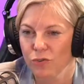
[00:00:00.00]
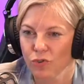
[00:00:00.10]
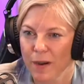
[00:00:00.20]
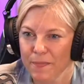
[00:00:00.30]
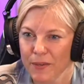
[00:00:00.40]

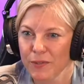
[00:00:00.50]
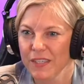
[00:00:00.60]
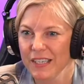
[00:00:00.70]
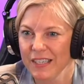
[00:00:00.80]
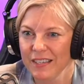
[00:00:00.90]
drop
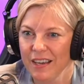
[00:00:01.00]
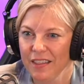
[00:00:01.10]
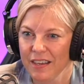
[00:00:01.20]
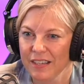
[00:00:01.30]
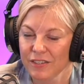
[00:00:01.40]
those in
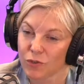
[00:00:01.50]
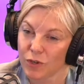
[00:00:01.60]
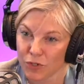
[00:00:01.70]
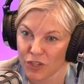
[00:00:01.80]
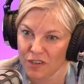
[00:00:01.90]
the
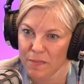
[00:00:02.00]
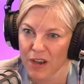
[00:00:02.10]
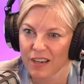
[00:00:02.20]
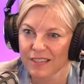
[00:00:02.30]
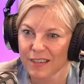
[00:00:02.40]
description
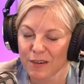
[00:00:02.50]
box